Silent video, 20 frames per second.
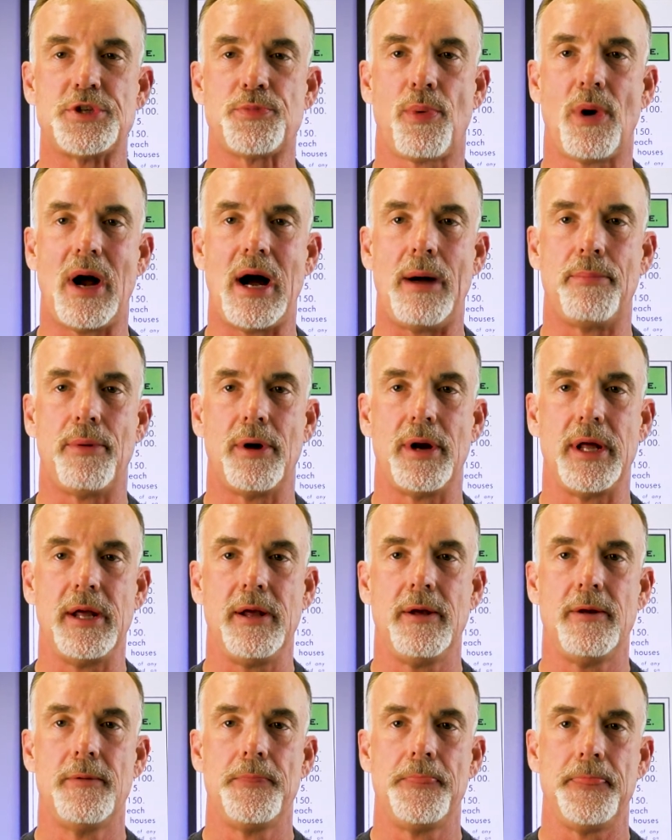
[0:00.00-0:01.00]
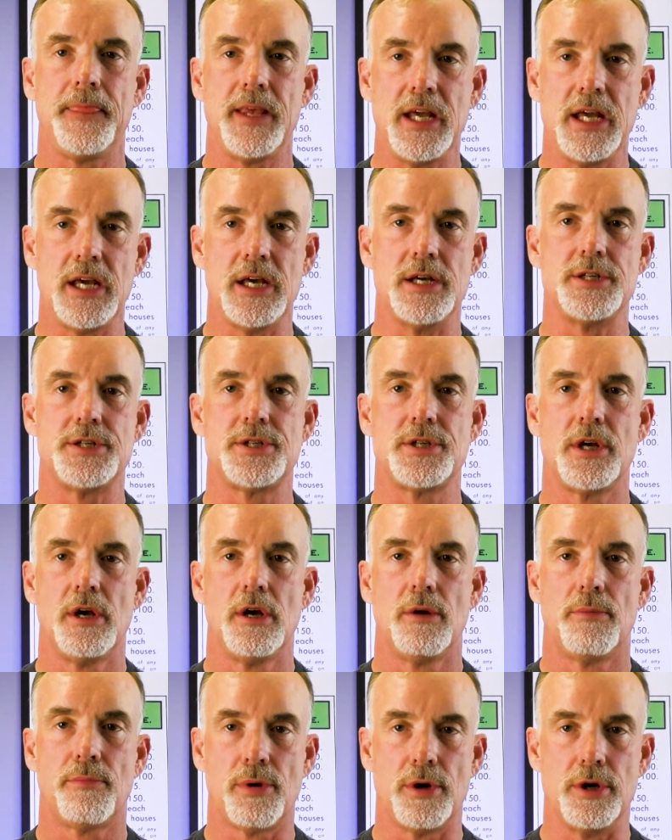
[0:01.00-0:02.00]
property is
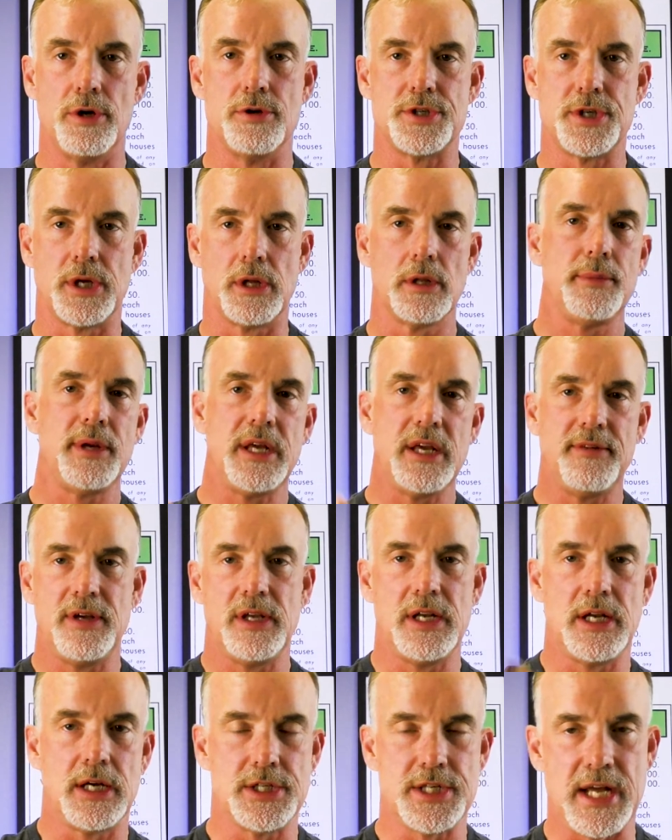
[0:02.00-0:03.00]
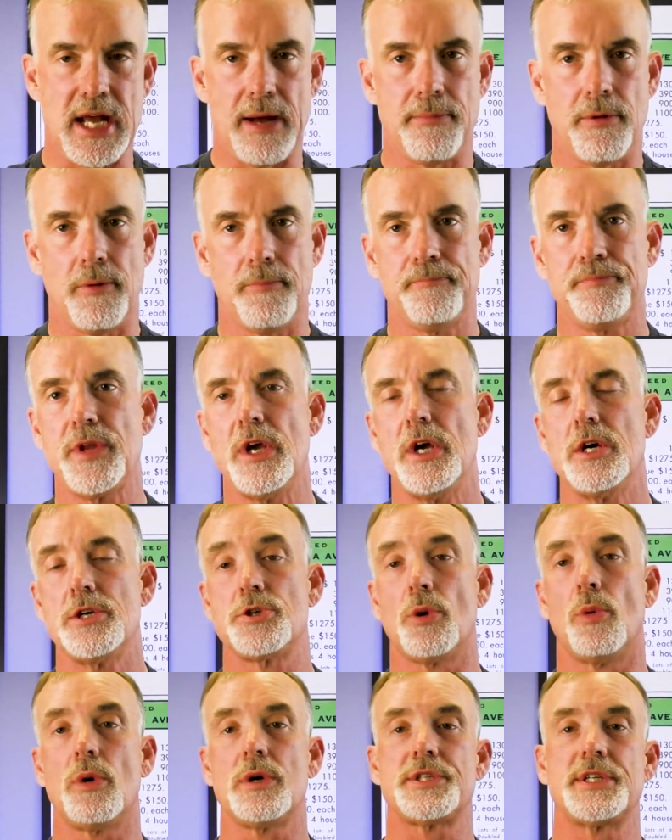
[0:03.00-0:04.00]
producing? Let me give you an example.
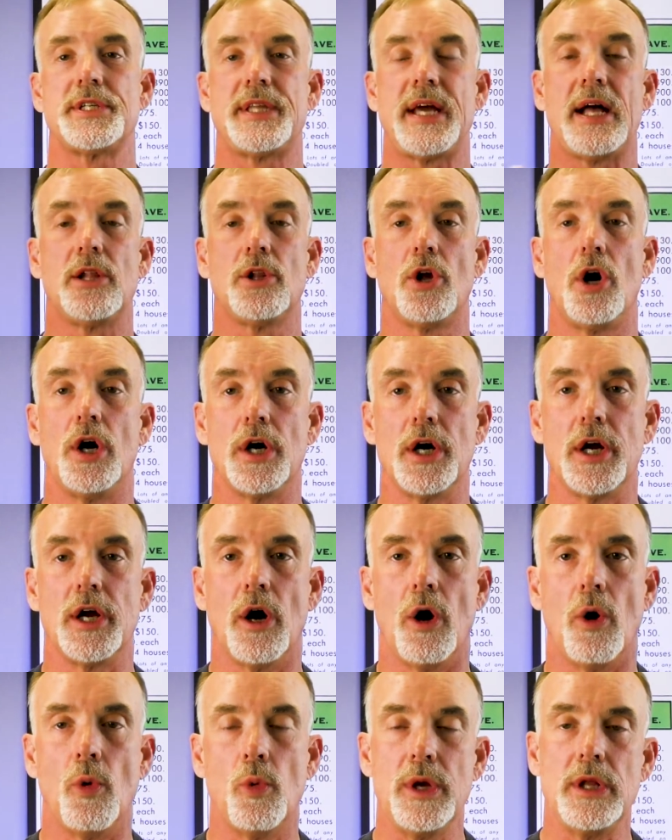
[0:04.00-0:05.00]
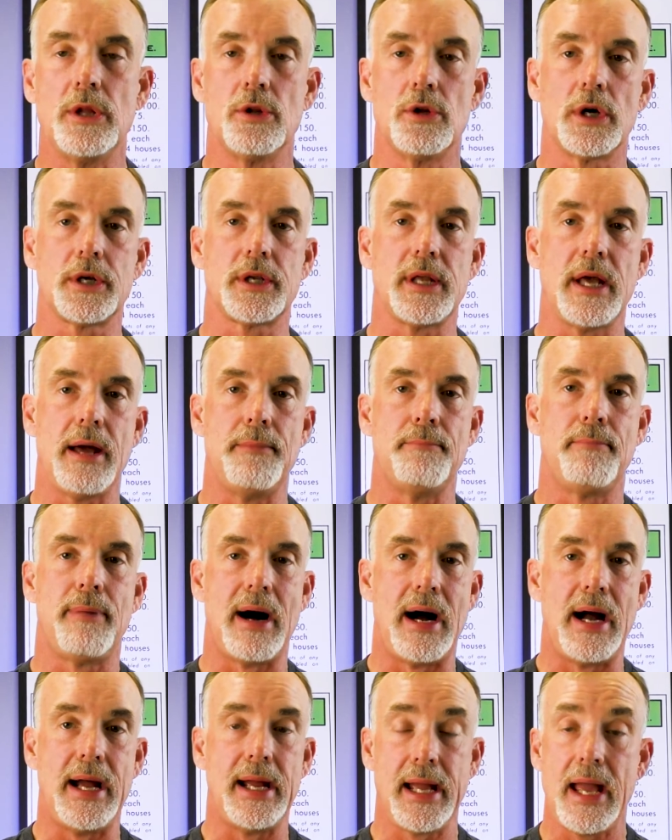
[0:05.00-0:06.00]
So it wasn't that long ago, we looked at
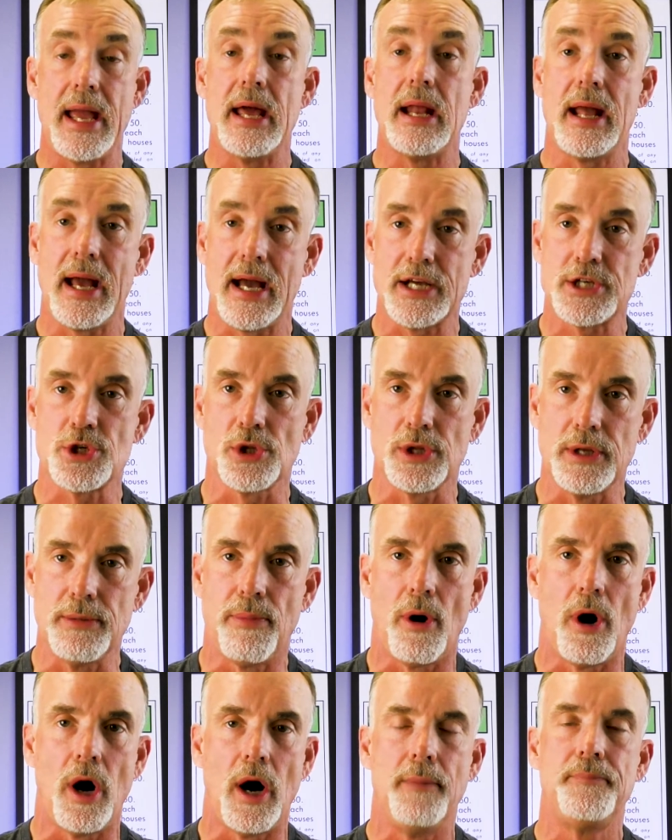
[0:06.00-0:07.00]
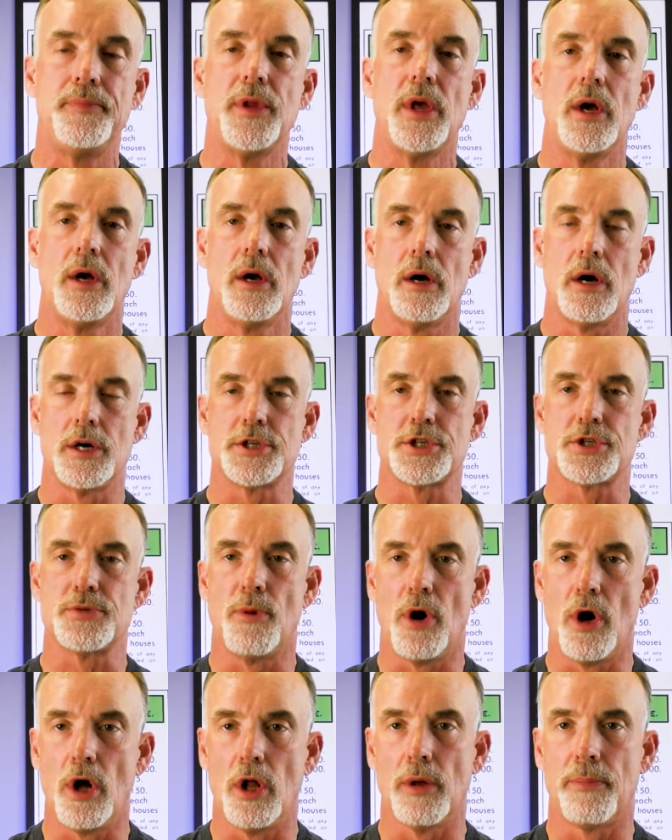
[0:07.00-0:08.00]
buying and actually bought a
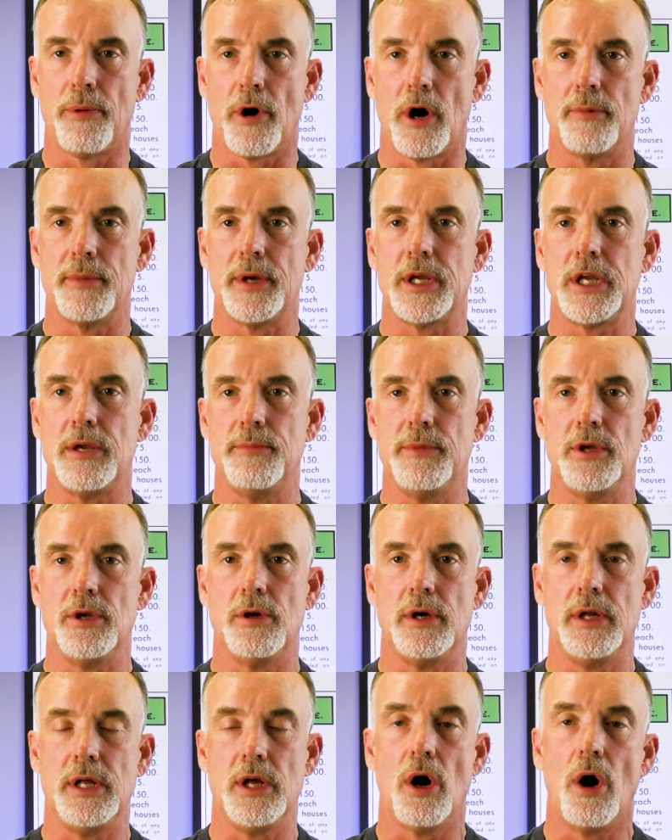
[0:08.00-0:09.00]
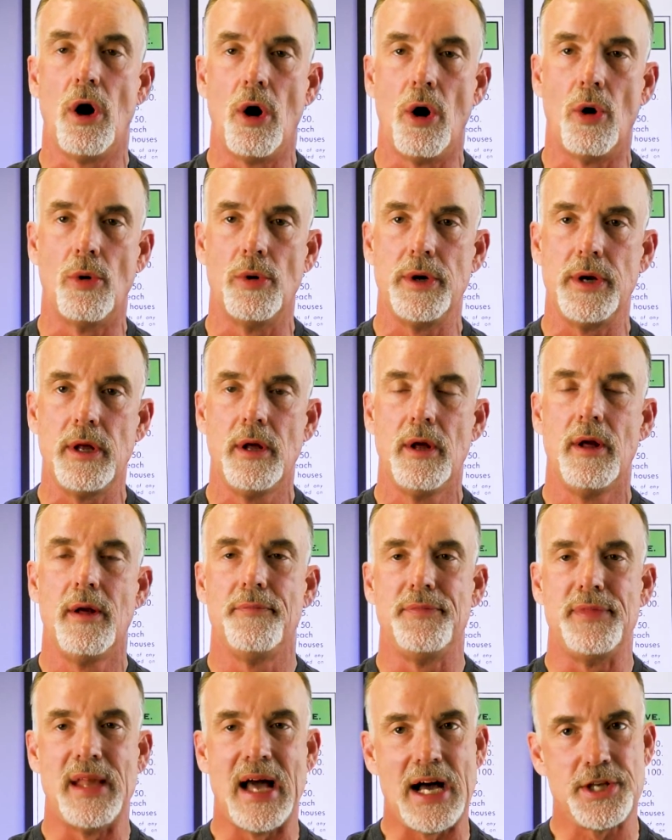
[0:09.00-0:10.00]
small apartment community owned,
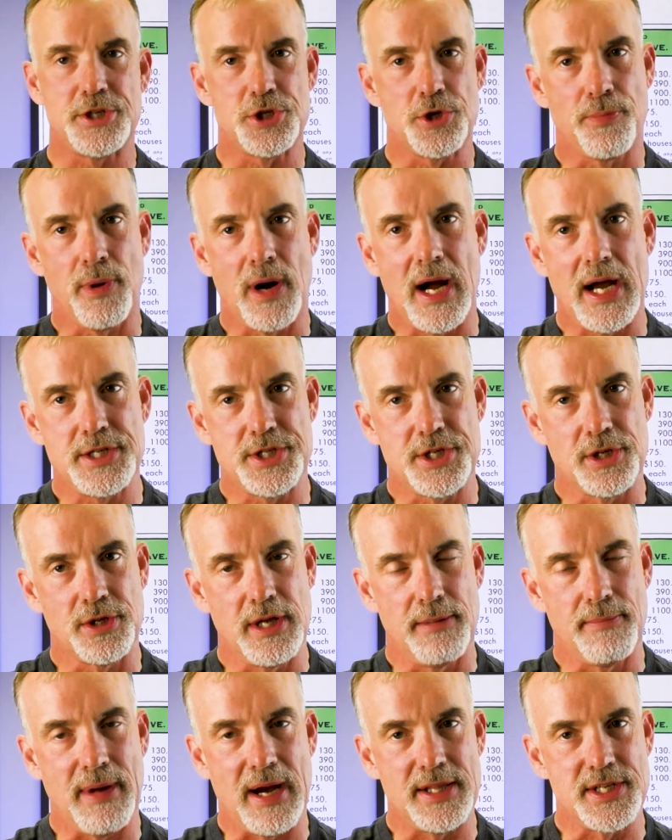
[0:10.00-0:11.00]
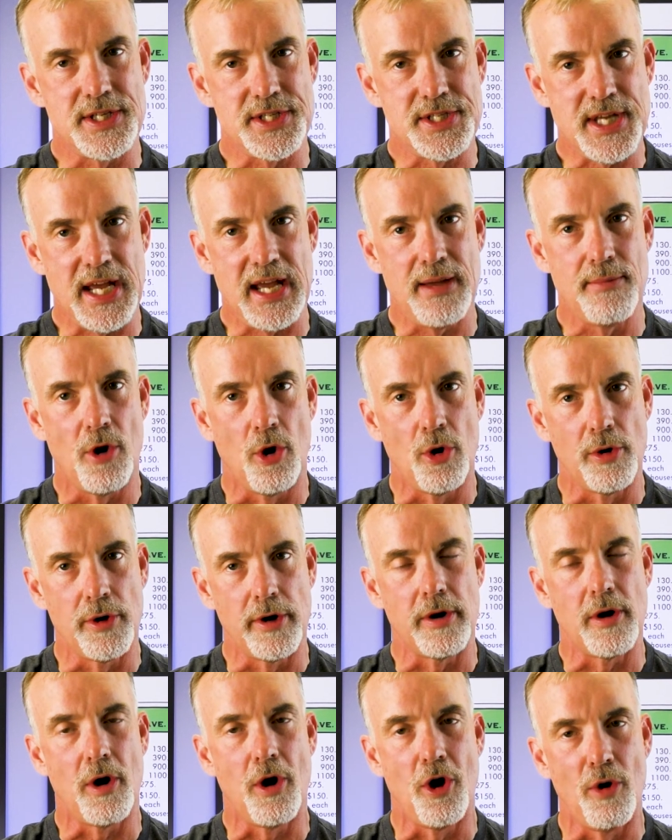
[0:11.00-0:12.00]
not surprisingly, by the same
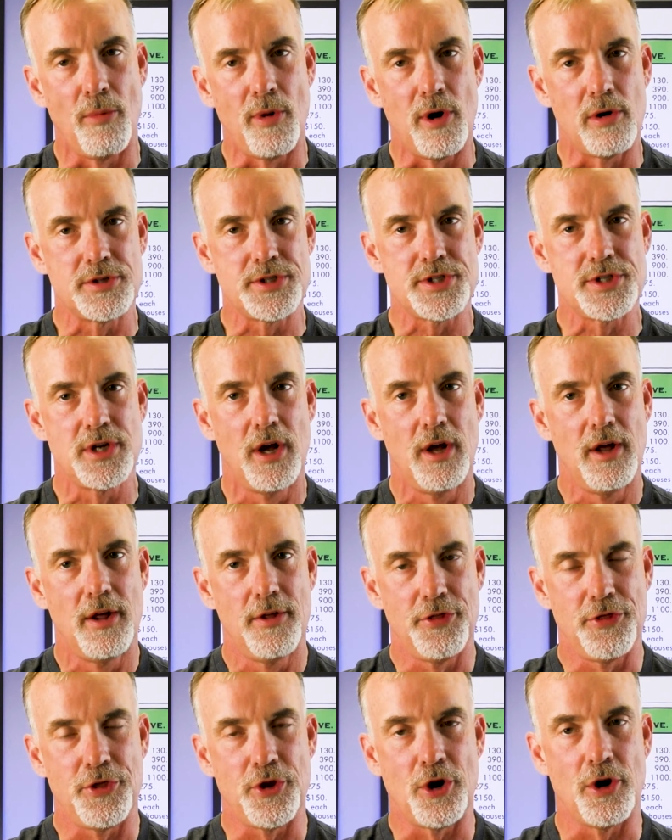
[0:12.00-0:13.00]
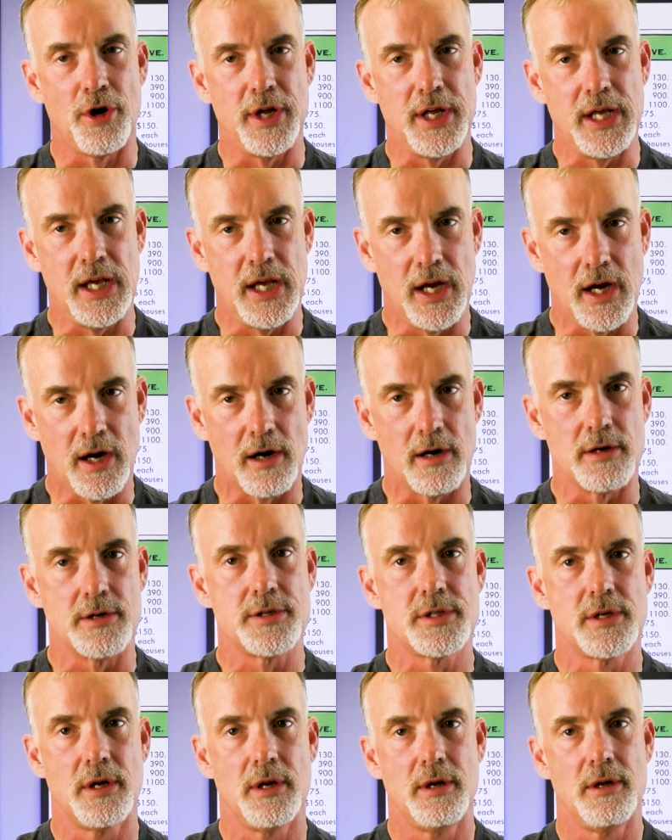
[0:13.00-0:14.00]
owner almost 30 years.